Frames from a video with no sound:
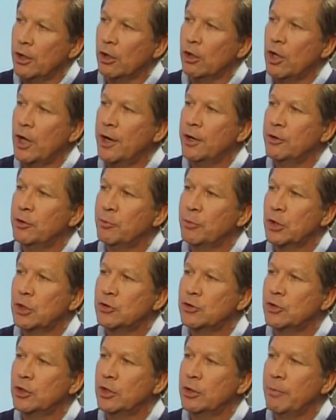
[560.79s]
A lot of the big
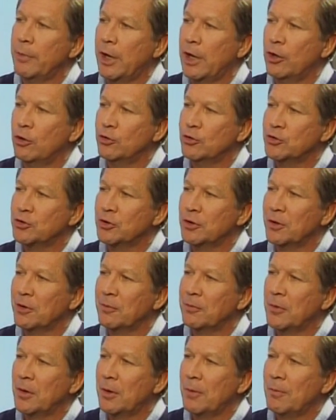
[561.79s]
city mayors,
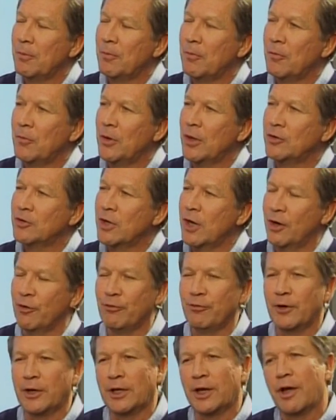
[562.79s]
it's kind of
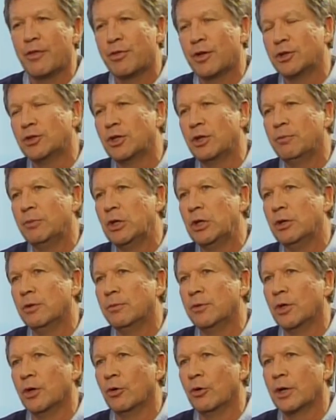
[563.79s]
funny. I thought they'd be,
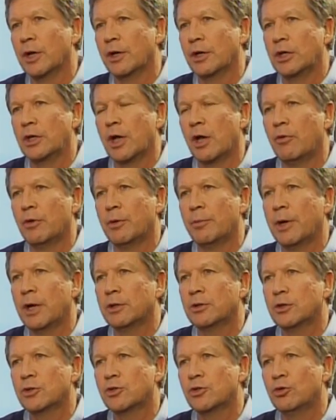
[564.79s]
you know, kind of yelling
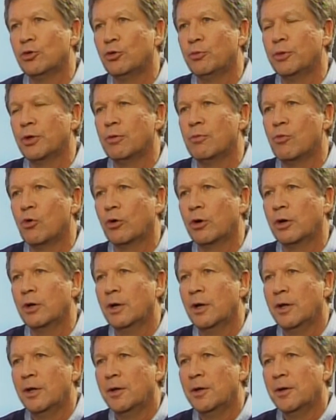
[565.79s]
about this a little bit more.
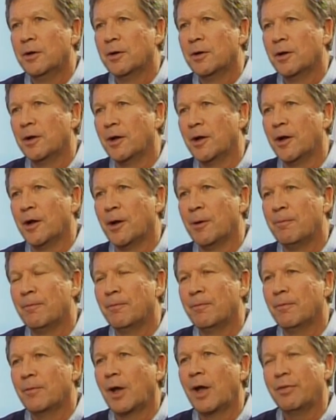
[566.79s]

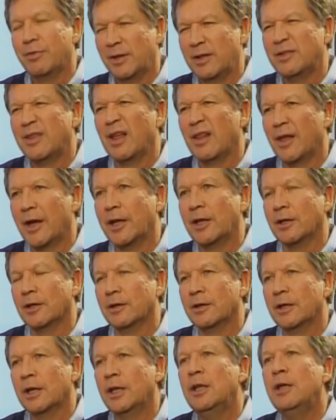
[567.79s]
I think they like
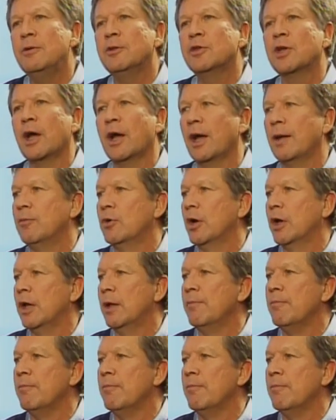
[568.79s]
it. Anytime a